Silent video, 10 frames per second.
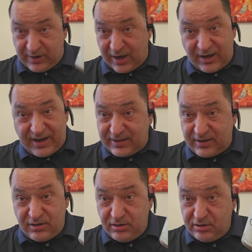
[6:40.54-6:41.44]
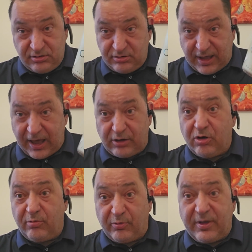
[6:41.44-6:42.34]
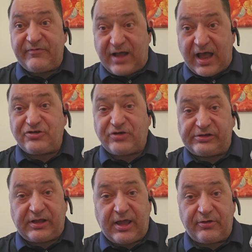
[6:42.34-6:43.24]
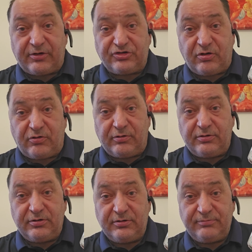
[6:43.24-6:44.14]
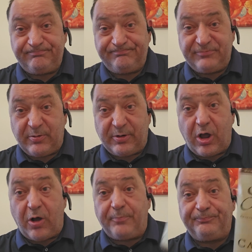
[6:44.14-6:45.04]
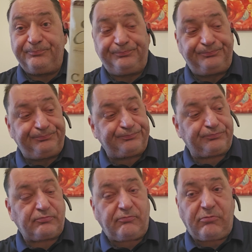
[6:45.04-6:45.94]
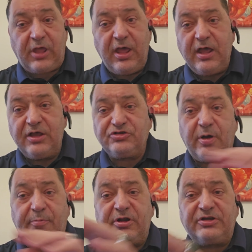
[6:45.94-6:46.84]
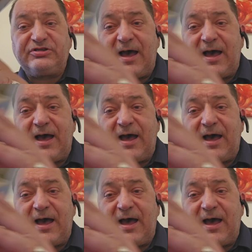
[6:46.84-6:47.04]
may not like it. I don't know, but we have a contract together. So there we go. So I'm going to